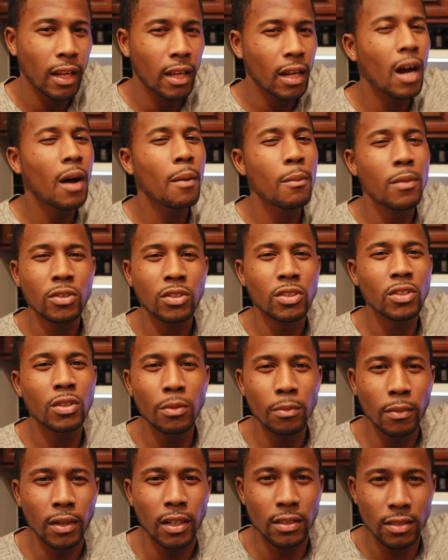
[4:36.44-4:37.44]
like almost
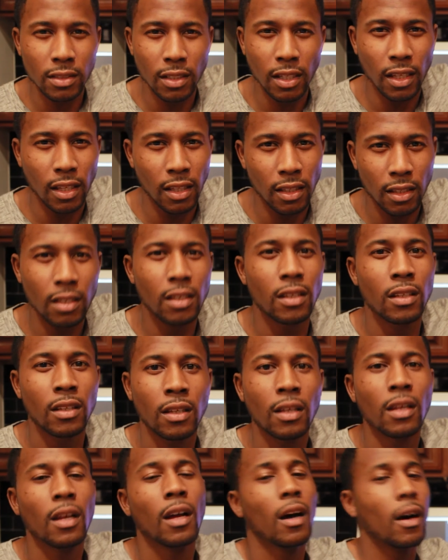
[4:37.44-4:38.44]
2 months in
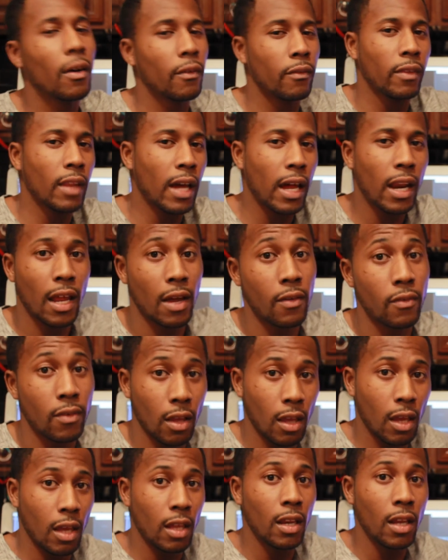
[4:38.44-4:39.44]
of not
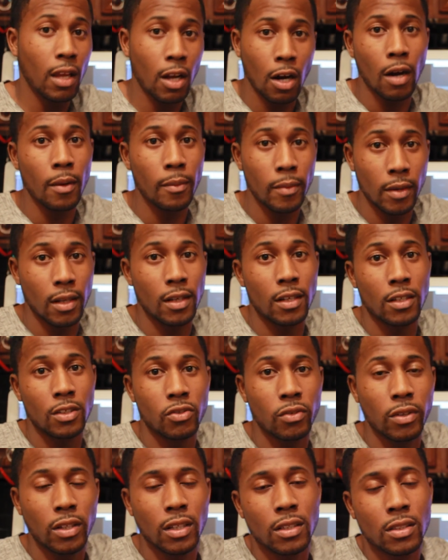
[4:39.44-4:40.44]
having any carbonated
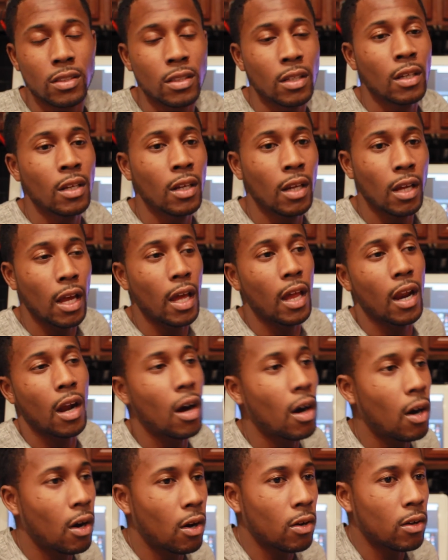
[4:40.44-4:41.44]
drinks at
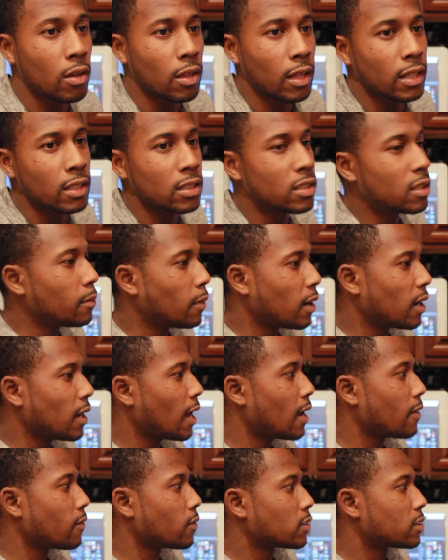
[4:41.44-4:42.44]
all. Like she might
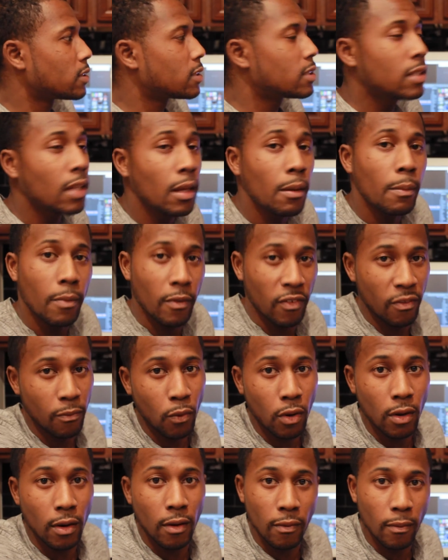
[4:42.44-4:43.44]
have a sip of
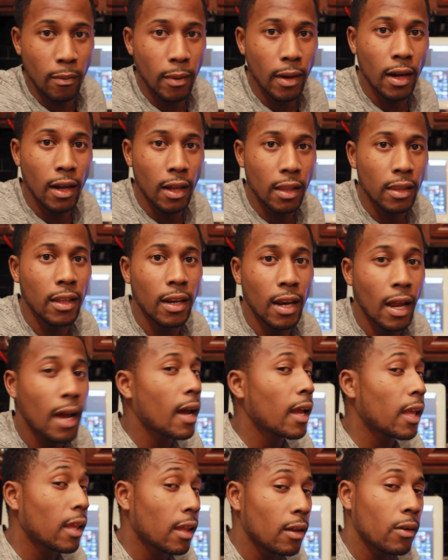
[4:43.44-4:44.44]
one of mine that
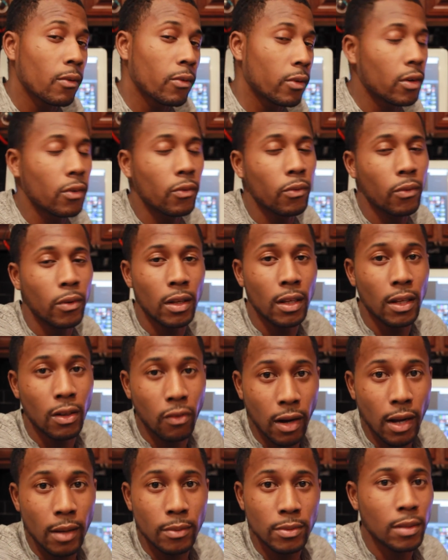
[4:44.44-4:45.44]
I get whenever we
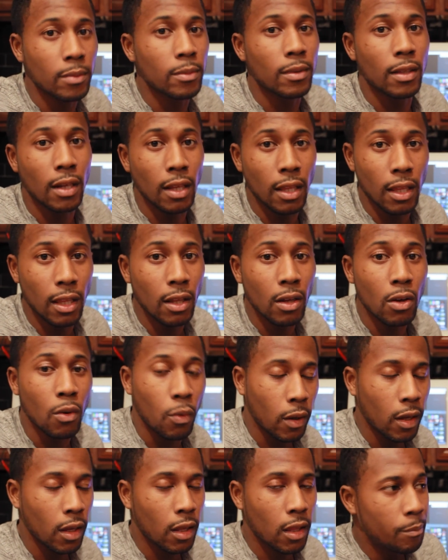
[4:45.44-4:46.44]
grab something to eat
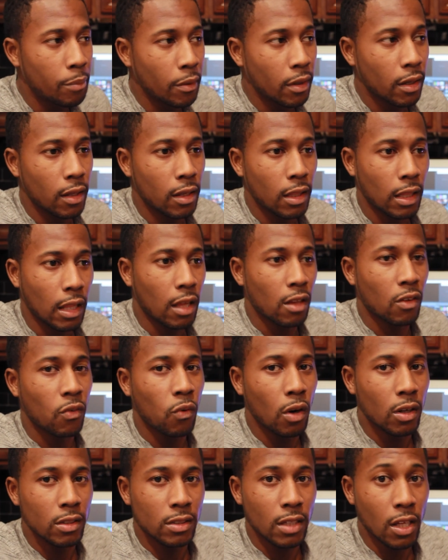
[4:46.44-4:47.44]
quick, but like as
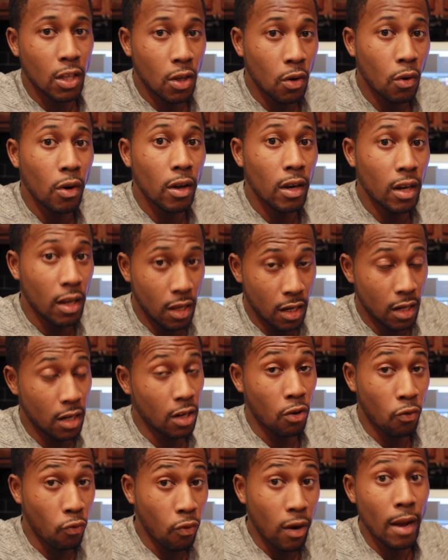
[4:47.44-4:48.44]
far as like going in
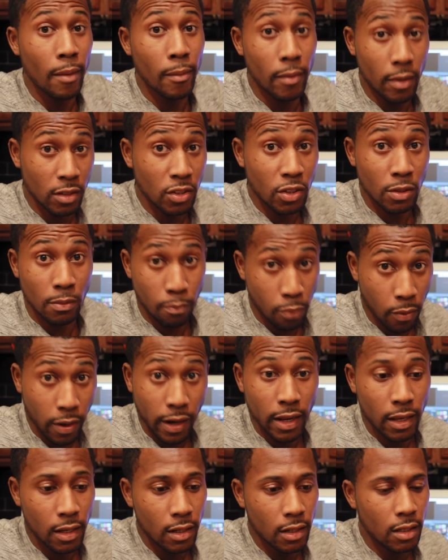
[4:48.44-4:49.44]
and grabbing a
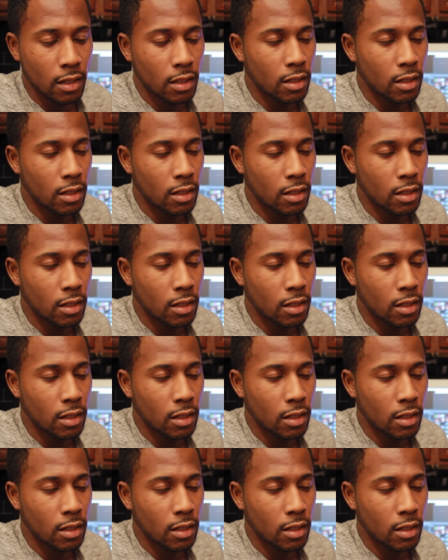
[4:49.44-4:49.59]
Sprite,